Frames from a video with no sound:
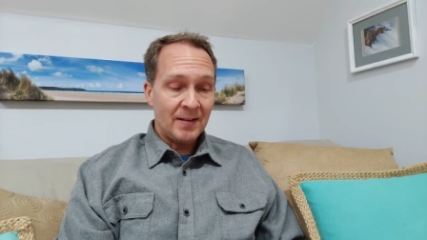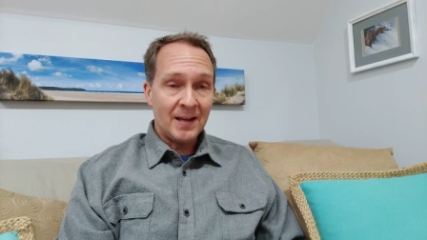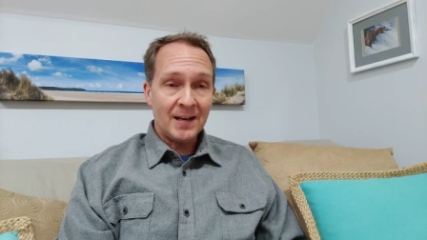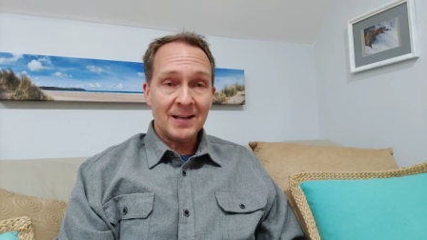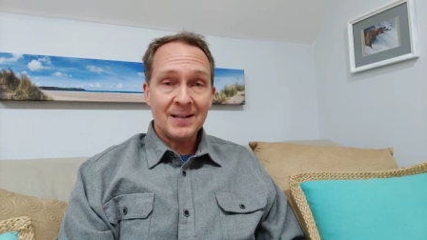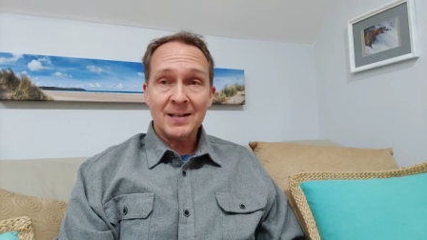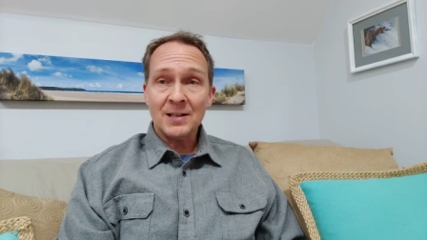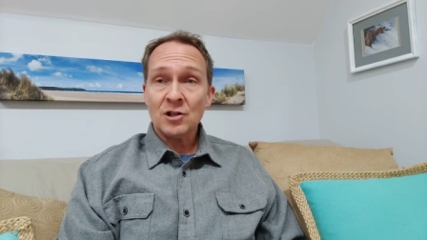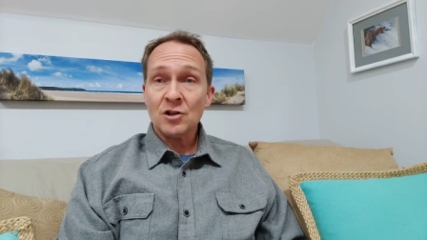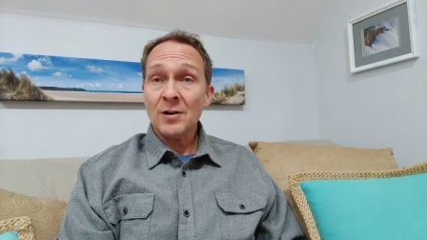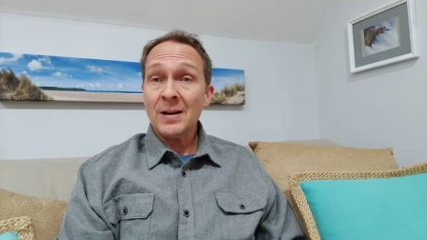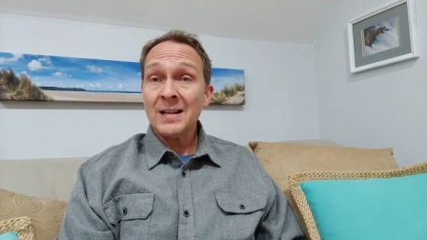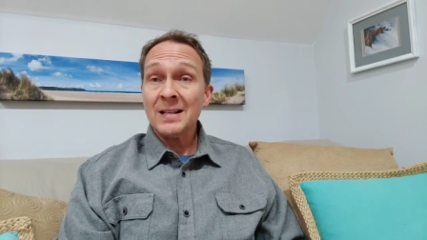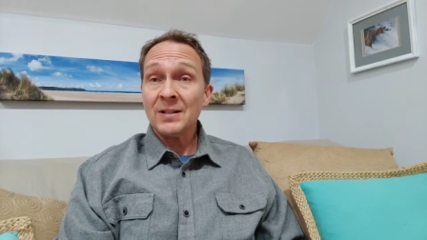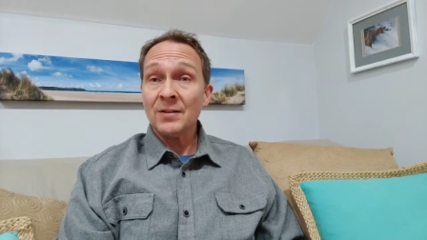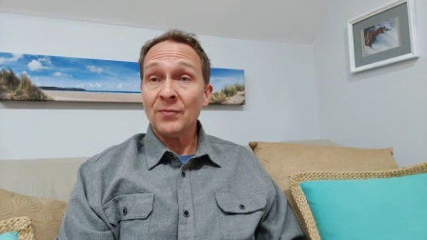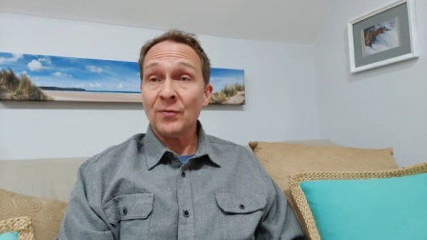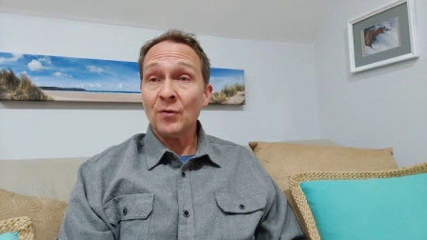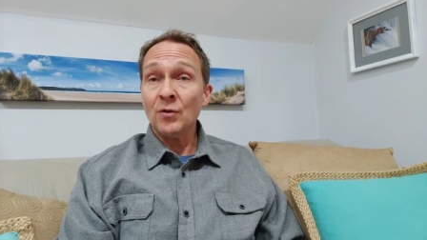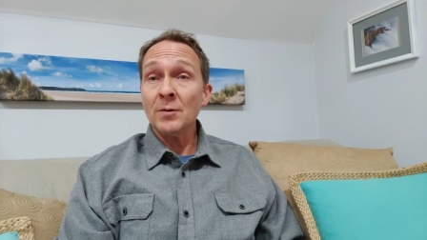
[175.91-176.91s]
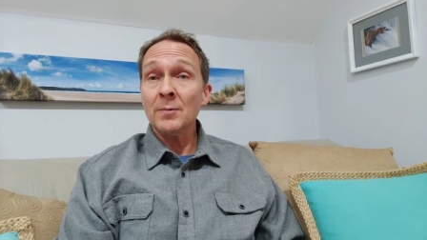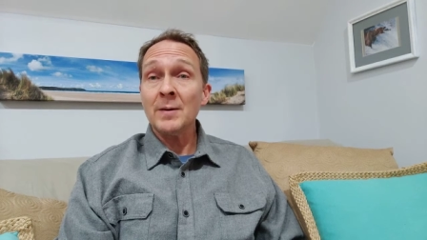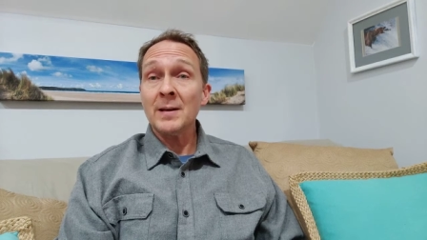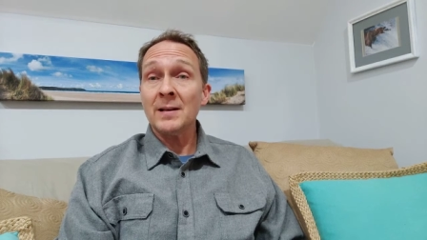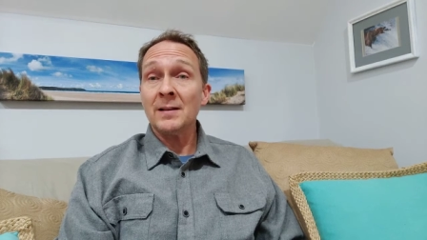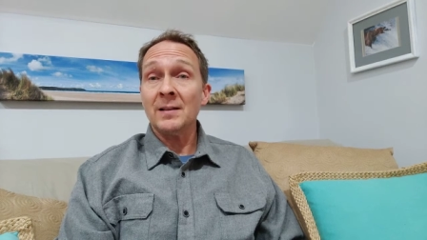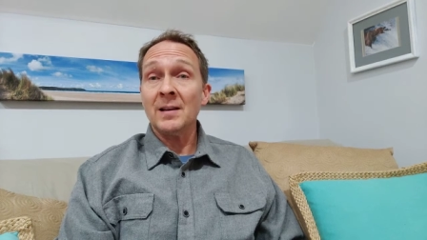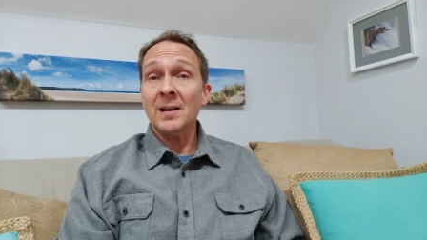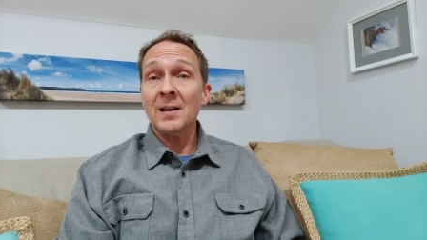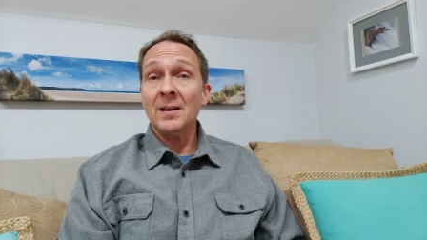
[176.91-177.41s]
That it's a
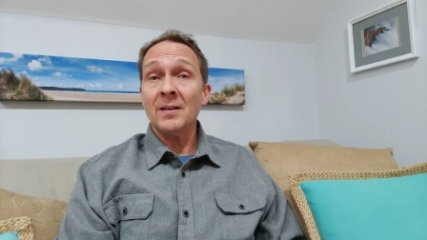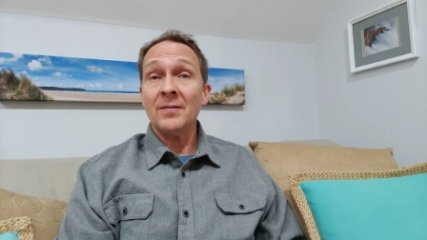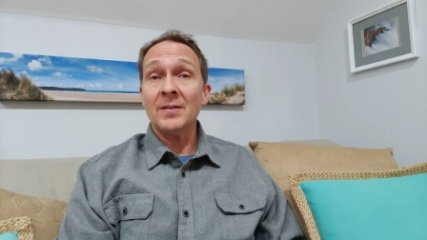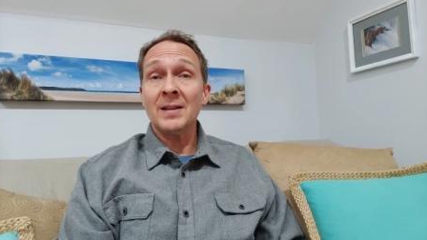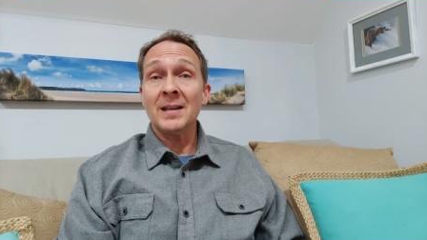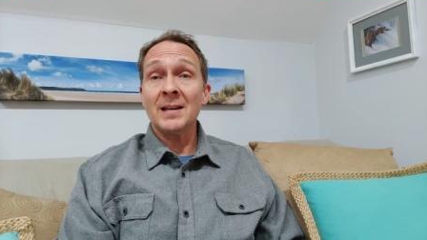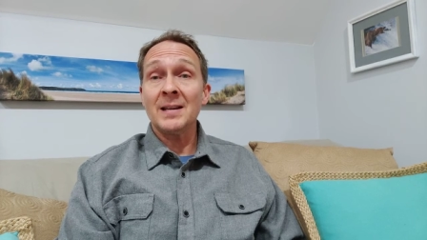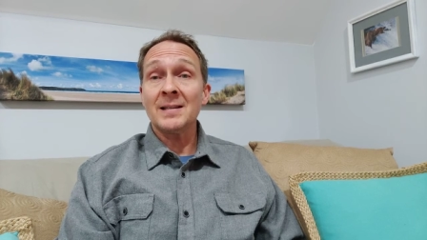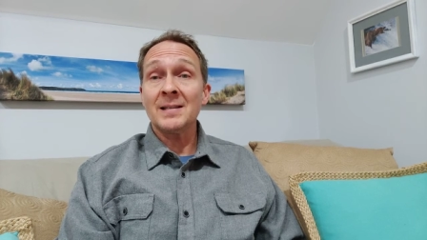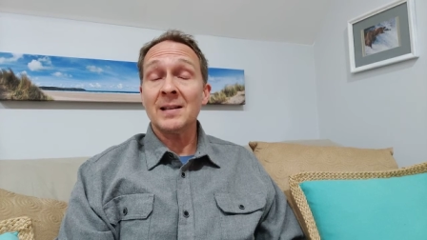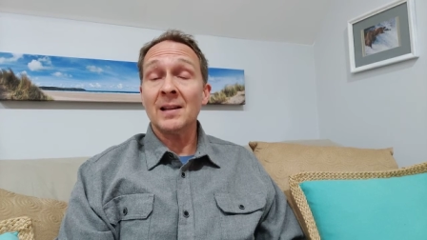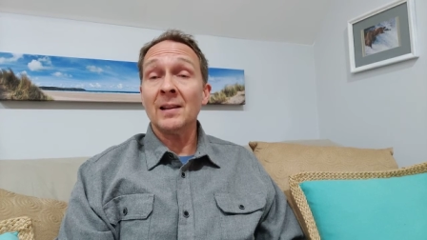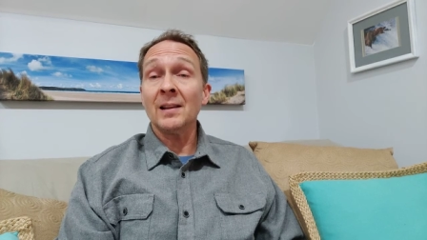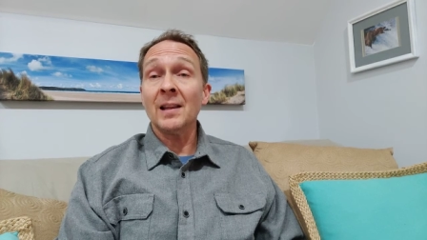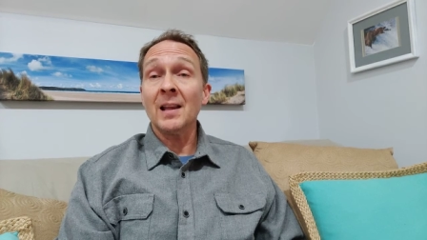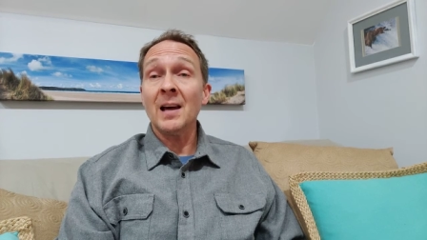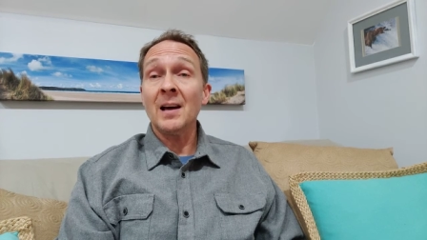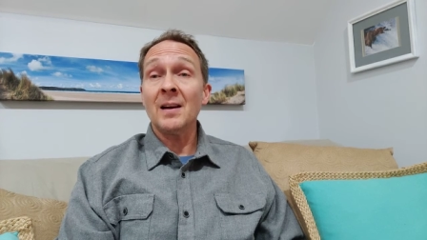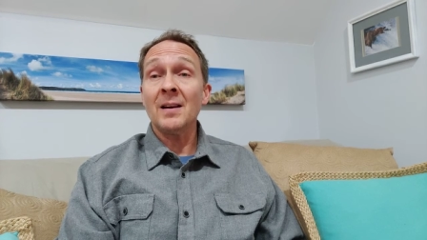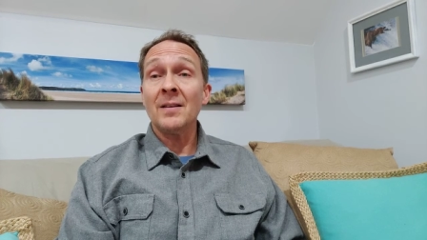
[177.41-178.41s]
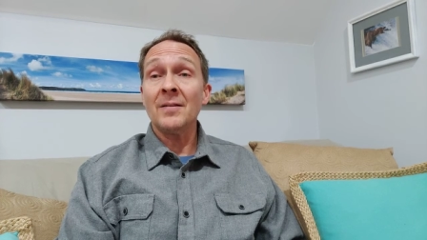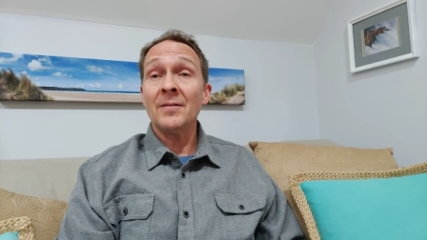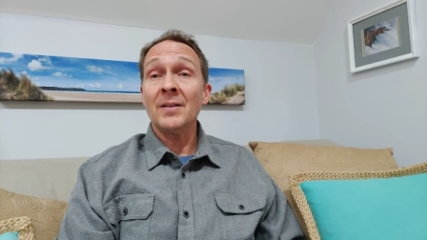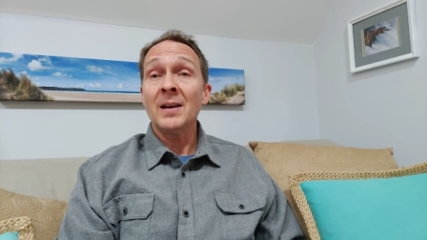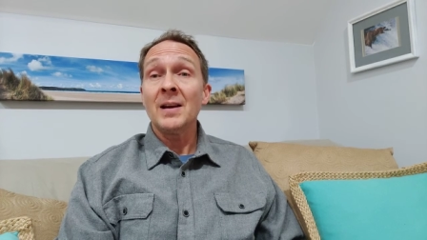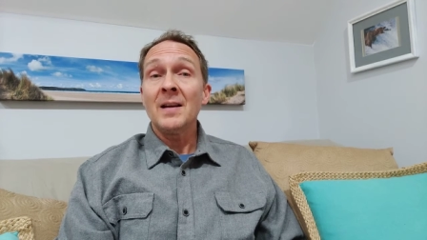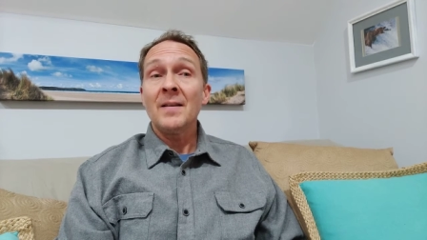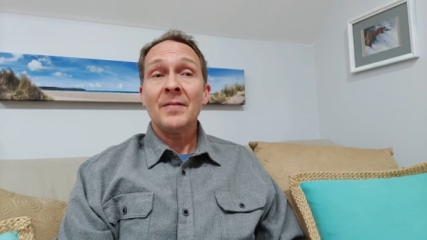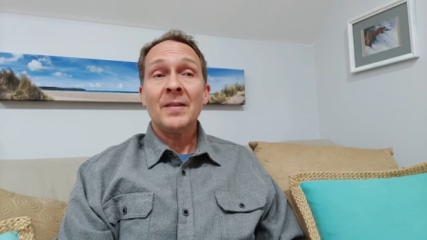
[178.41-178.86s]
transforming love and that it's a love